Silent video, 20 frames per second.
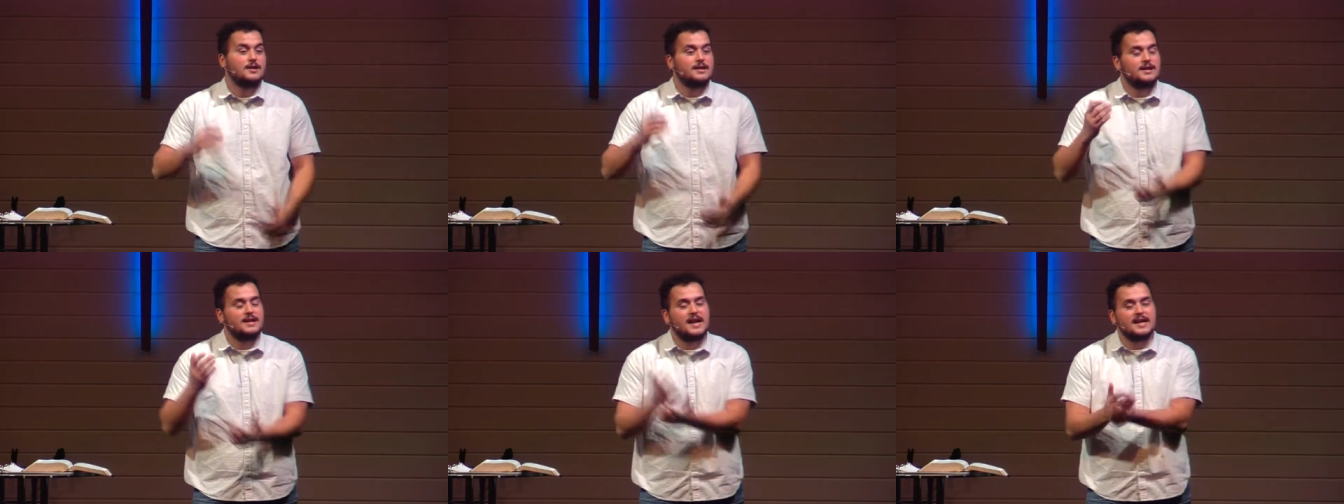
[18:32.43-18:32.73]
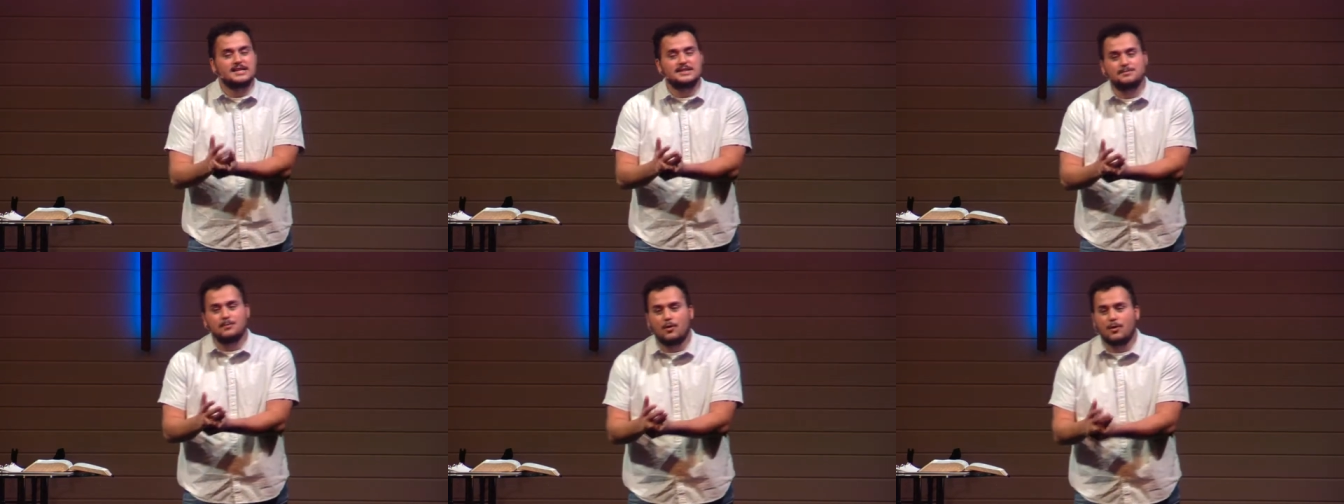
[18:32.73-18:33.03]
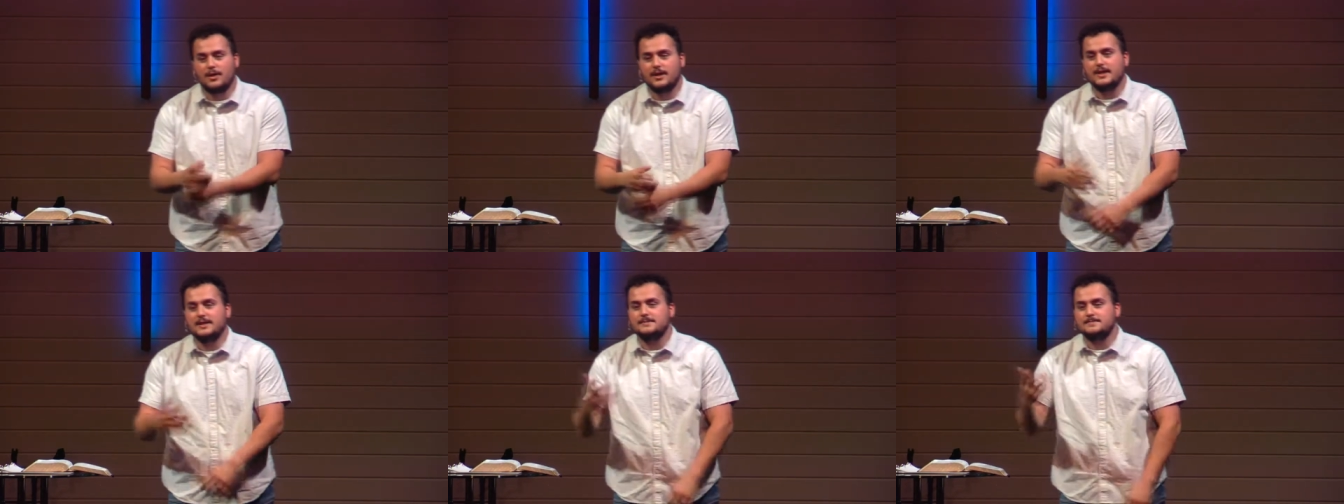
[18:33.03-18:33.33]
the next
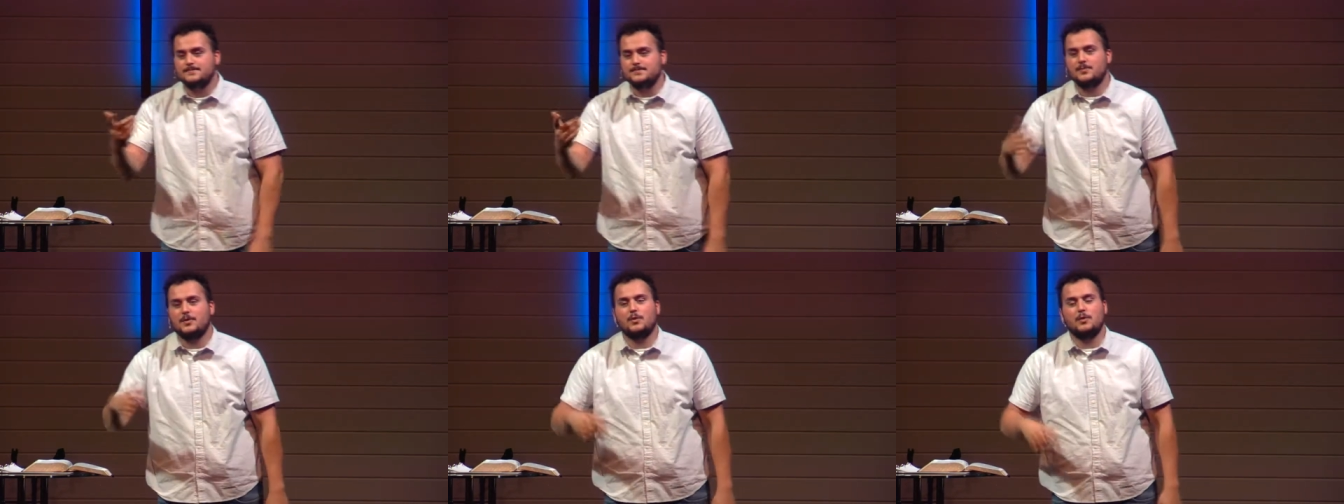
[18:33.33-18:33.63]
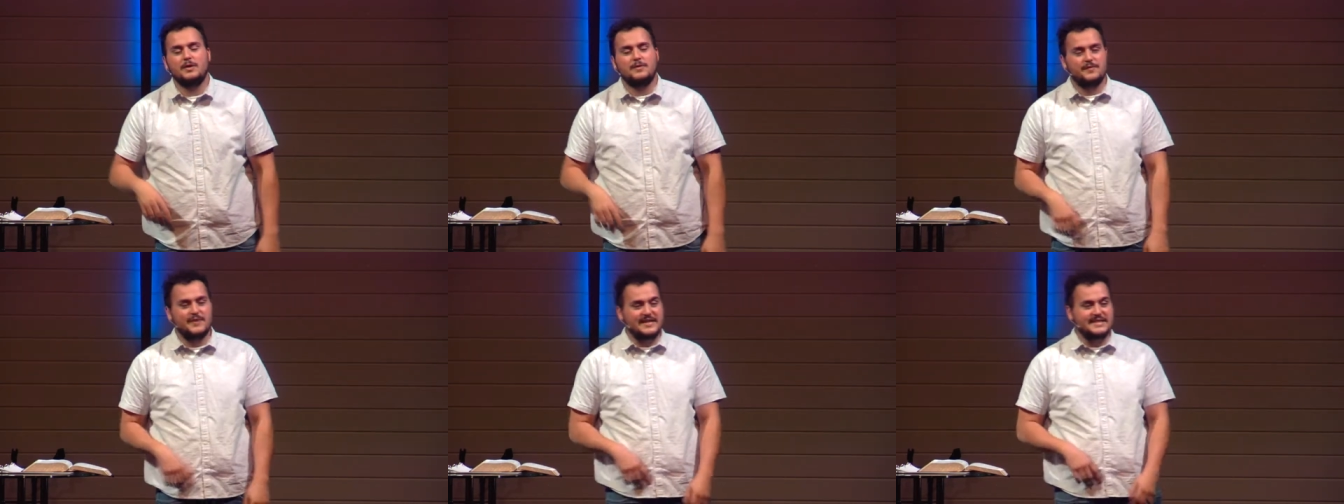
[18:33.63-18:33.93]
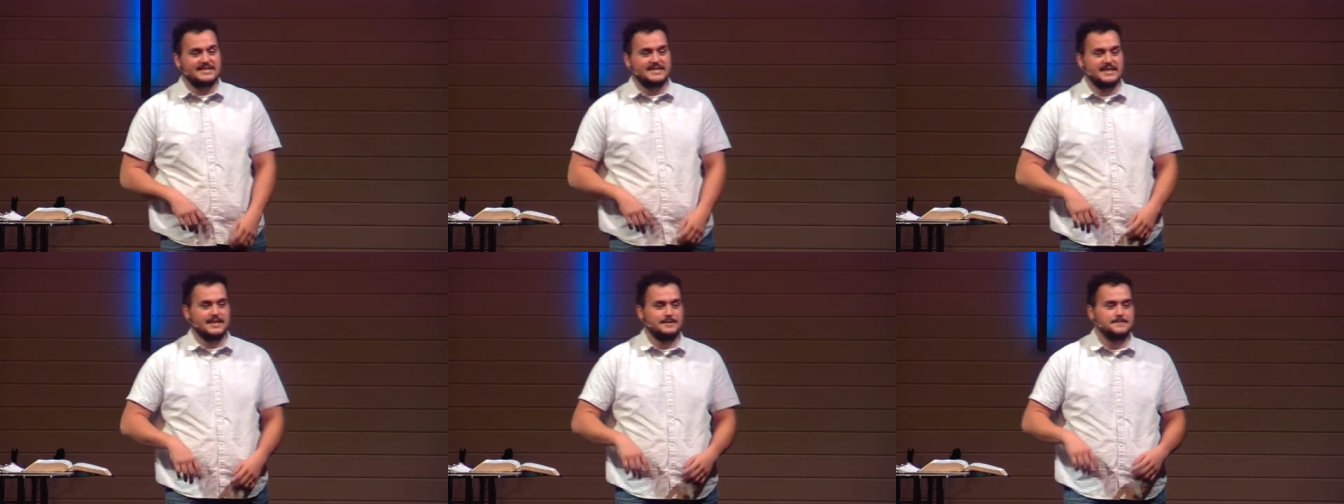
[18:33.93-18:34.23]
morning. We
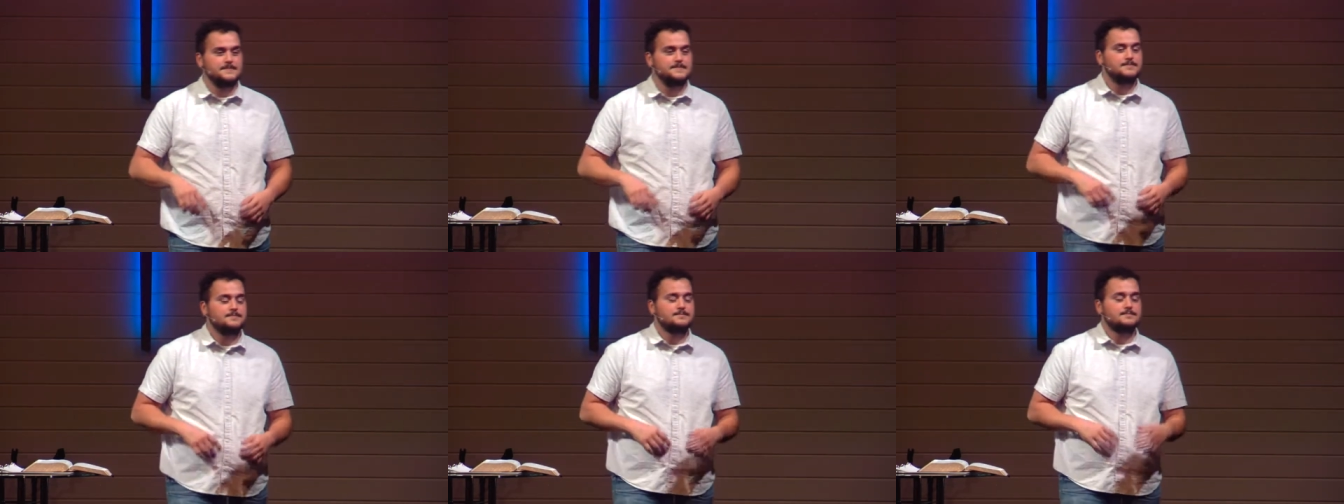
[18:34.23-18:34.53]
fixed it.